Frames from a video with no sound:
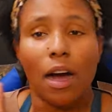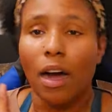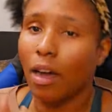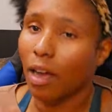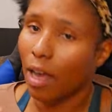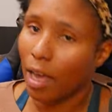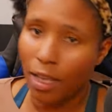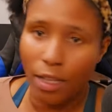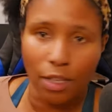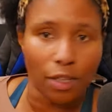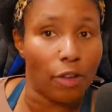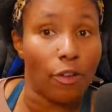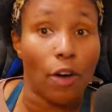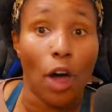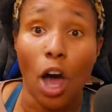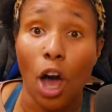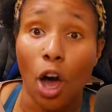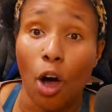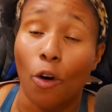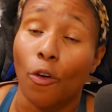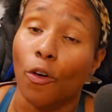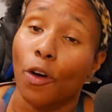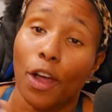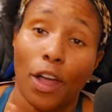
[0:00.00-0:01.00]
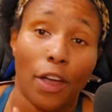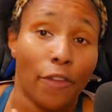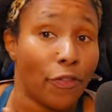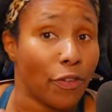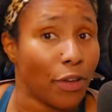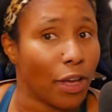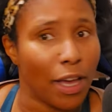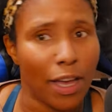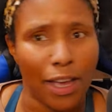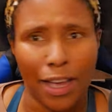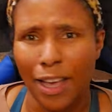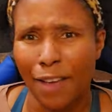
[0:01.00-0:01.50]
And oh, if
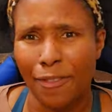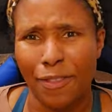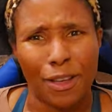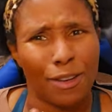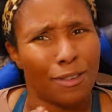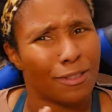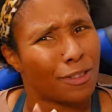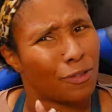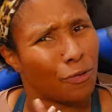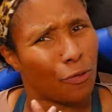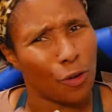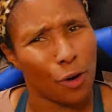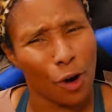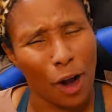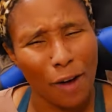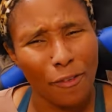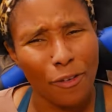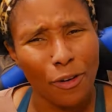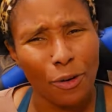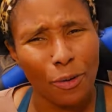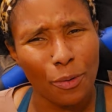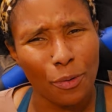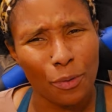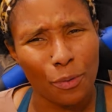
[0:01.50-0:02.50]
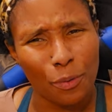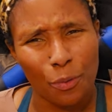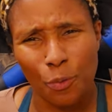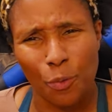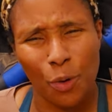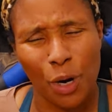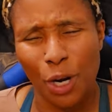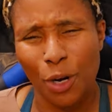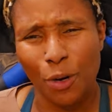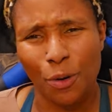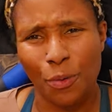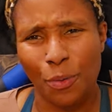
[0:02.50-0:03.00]
if there's for
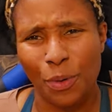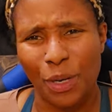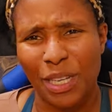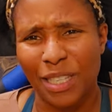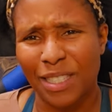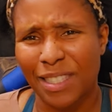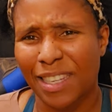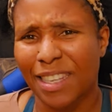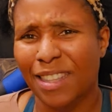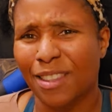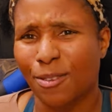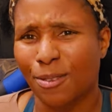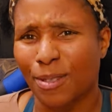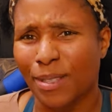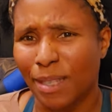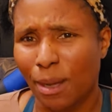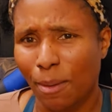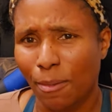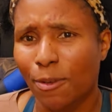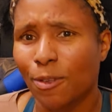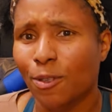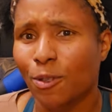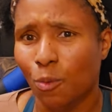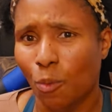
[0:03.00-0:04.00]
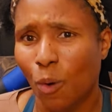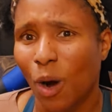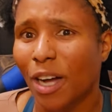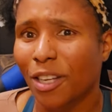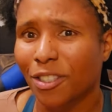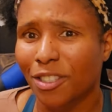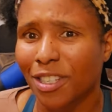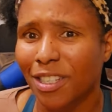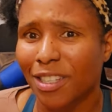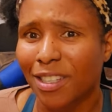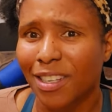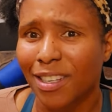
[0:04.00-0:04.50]
weird reason, there's someone who's
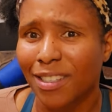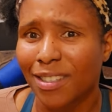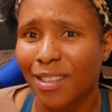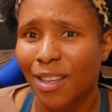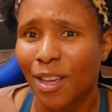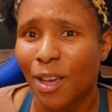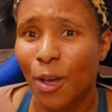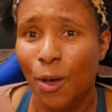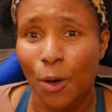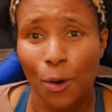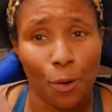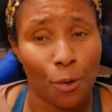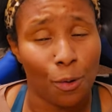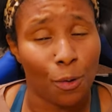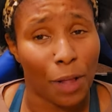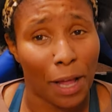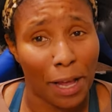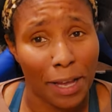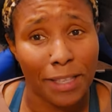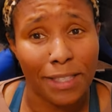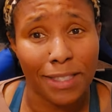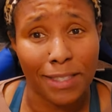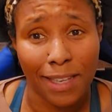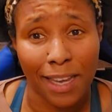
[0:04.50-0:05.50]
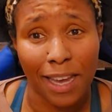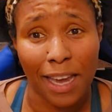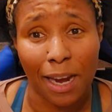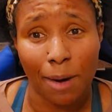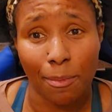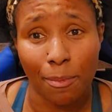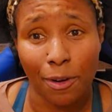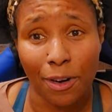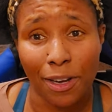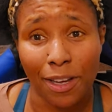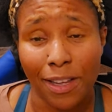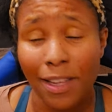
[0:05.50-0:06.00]
watching this who likes
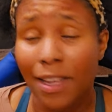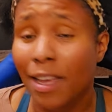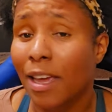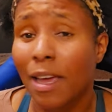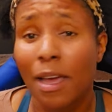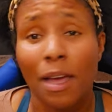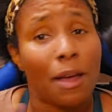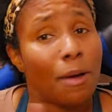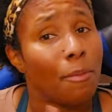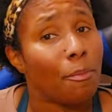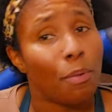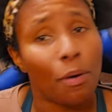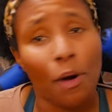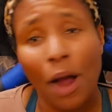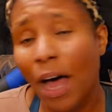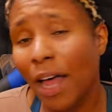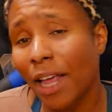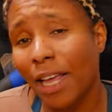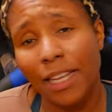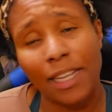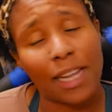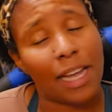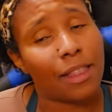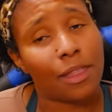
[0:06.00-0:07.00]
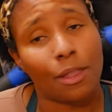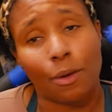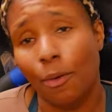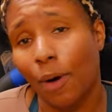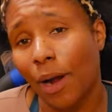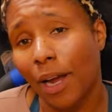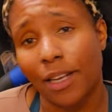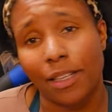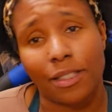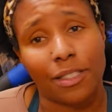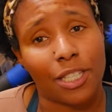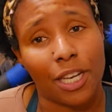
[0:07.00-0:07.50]
Tamra, probably not the
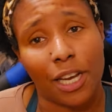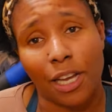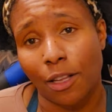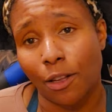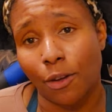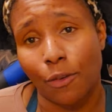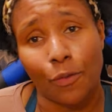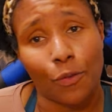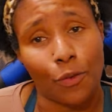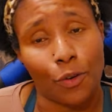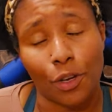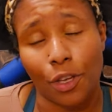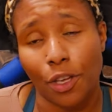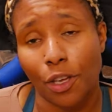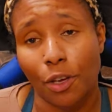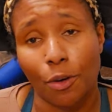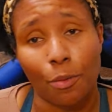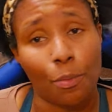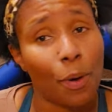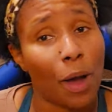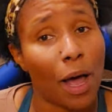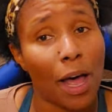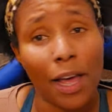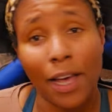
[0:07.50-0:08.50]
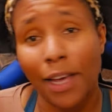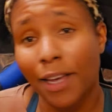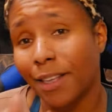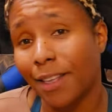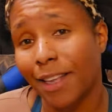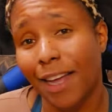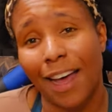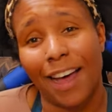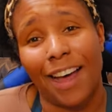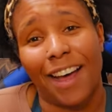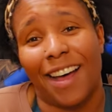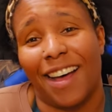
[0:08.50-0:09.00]
right channel for you. Probably
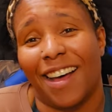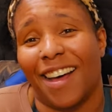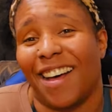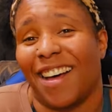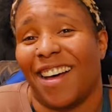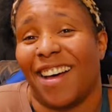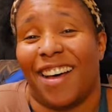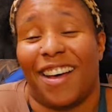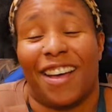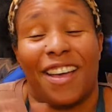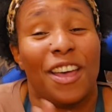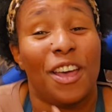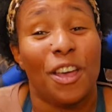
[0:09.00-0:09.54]
not. you